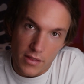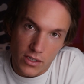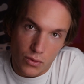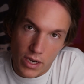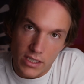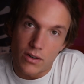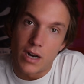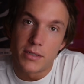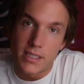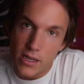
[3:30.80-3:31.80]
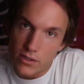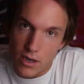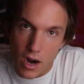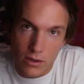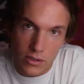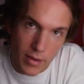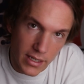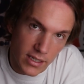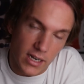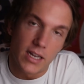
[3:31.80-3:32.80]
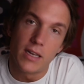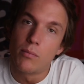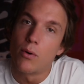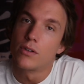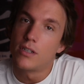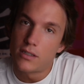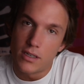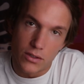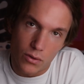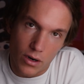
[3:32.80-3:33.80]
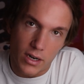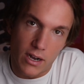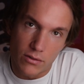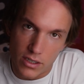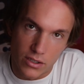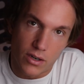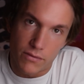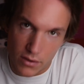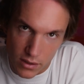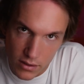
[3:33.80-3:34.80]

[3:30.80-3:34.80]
In this way, Stripe sales are automatically imported into our accounting software.